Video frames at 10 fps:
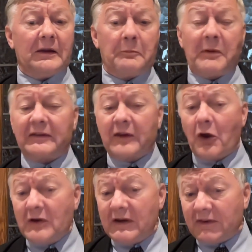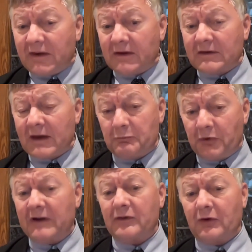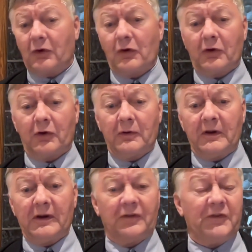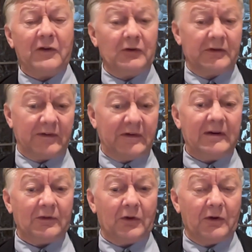About the only thing they bring to the Congo is venereal disease,